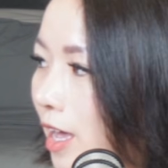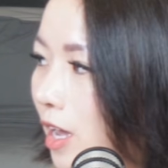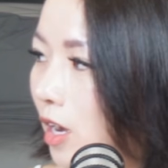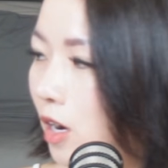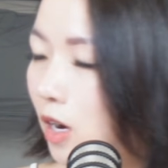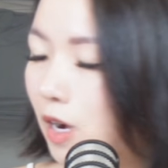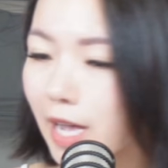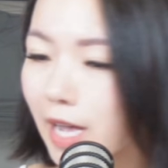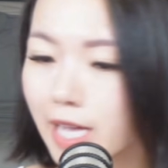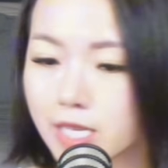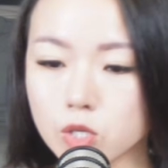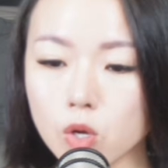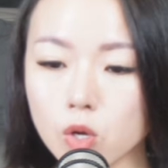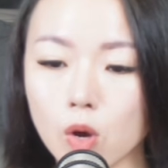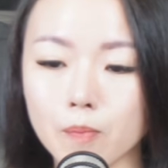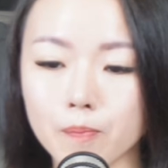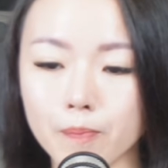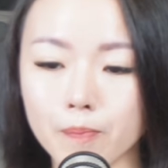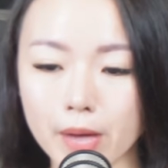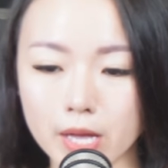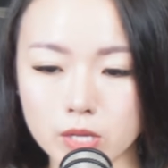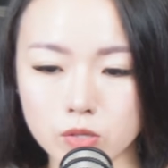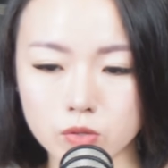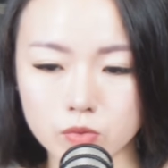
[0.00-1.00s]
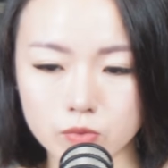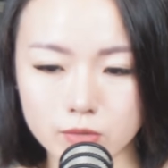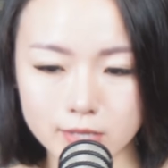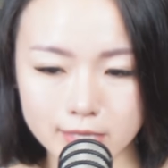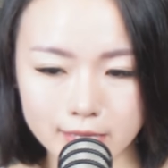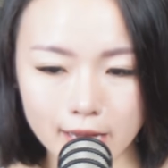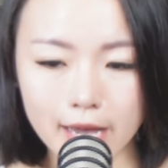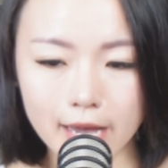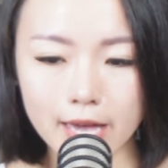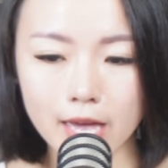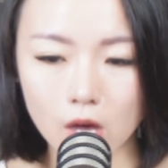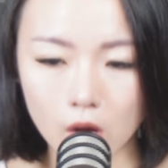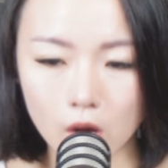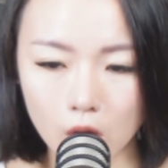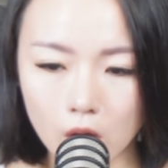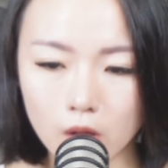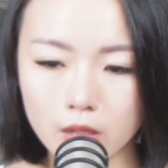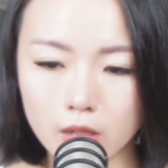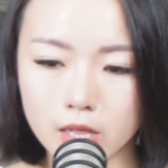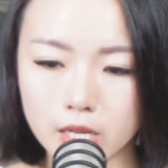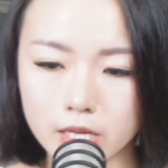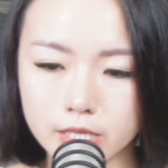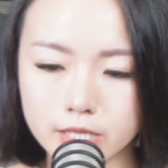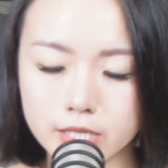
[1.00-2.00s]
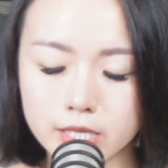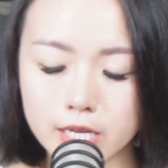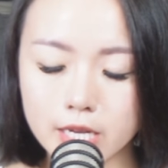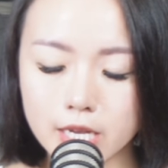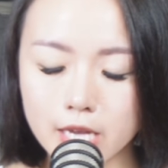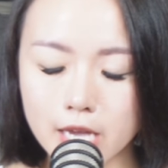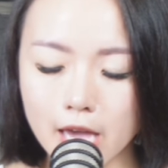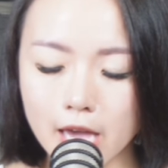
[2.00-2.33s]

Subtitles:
As compared to Skye at Holland.